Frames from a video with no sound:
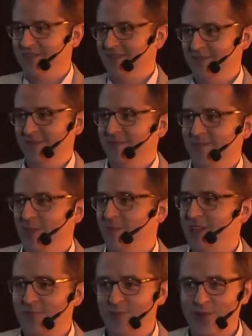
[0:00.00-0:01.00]
uh, no
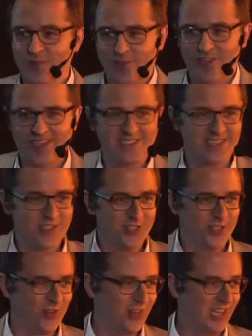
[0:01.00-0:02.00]
matter what
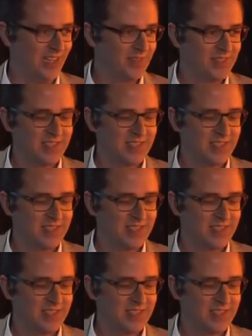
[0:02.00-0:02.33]
organization you look at.